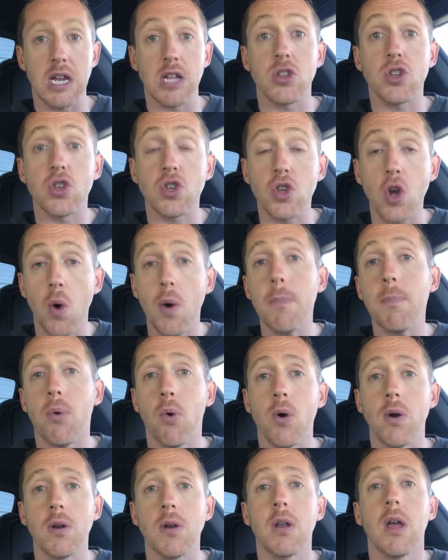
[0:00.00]
It's so
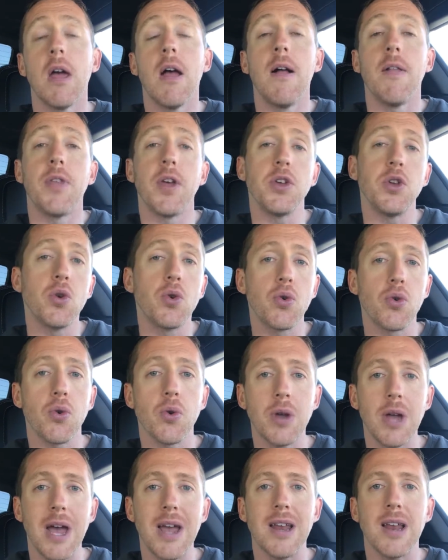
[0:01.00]
important that you
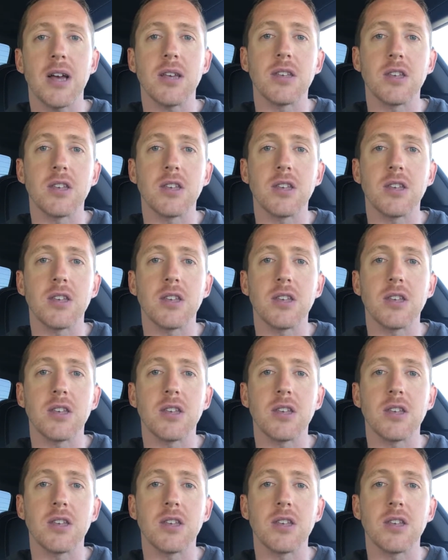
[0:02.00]
create a